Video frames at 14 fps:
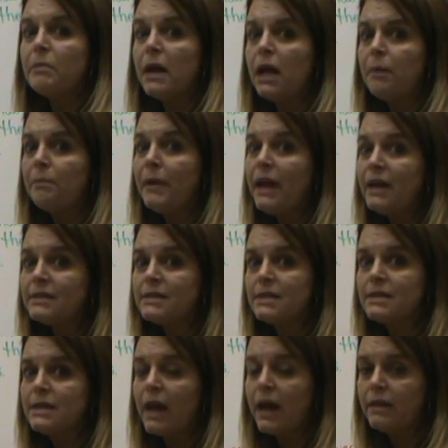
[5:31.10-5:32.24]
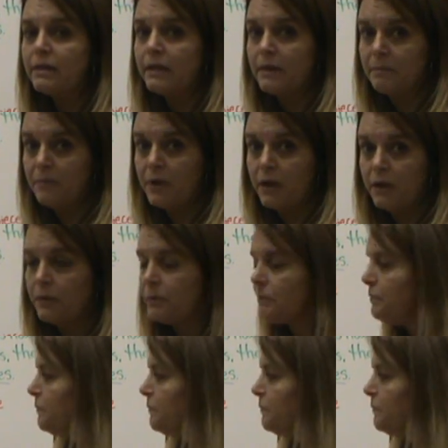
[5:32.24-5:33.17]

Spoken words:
many pieces in them though.